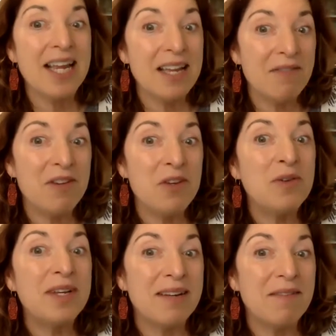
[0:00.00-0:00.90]
if you
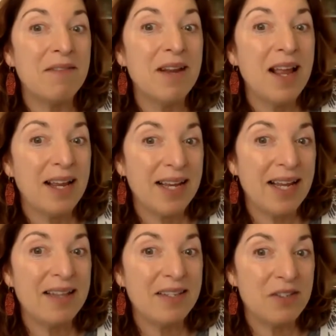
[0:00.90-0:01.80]
can
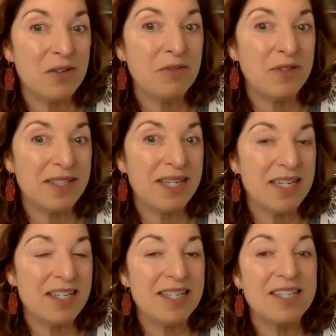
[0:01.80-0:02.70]
get the surface
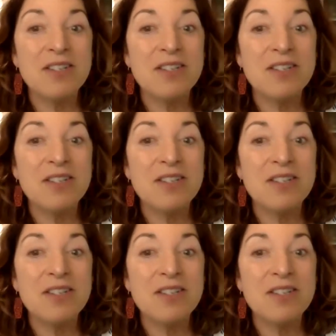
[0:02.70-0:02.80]
tension